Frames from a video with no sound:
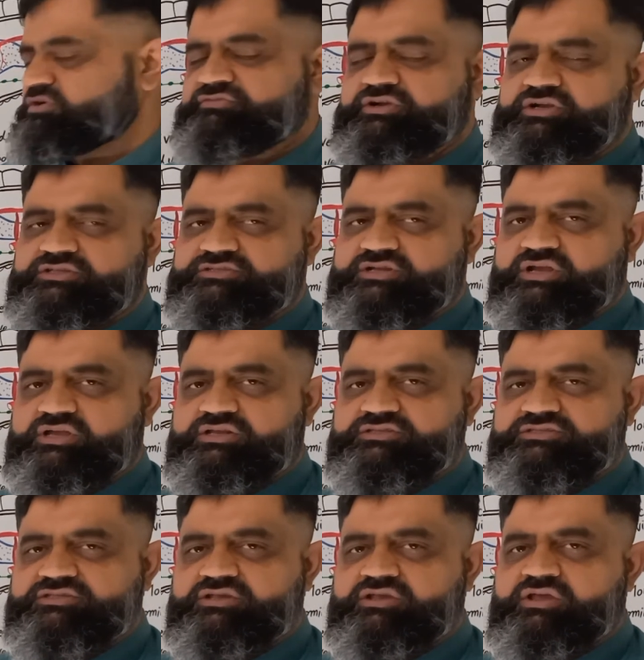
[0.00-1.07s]
of
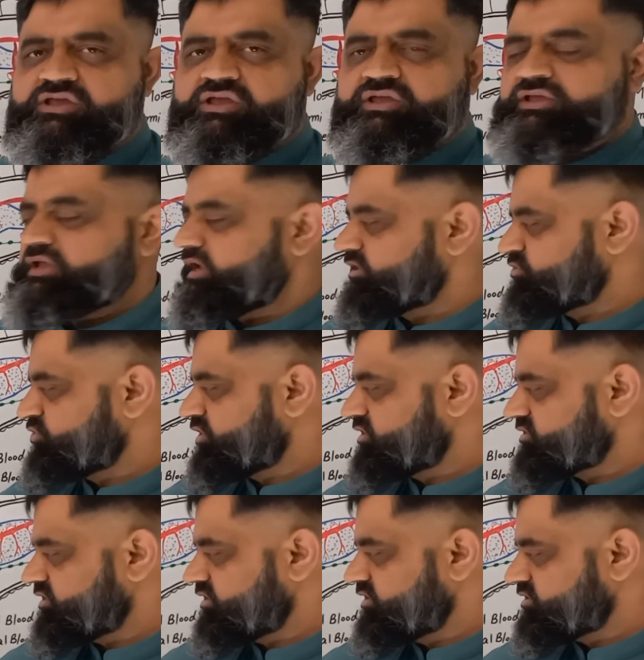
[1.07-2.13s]
intestines. As you
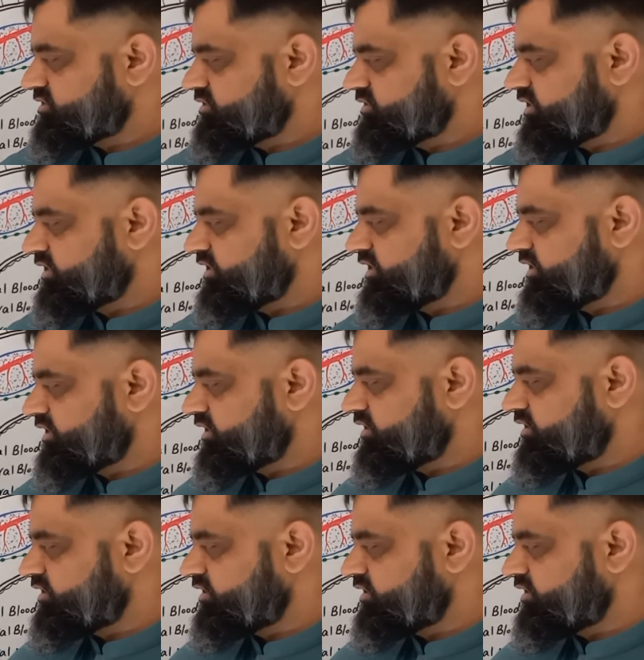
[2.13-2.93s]
can see, this is a green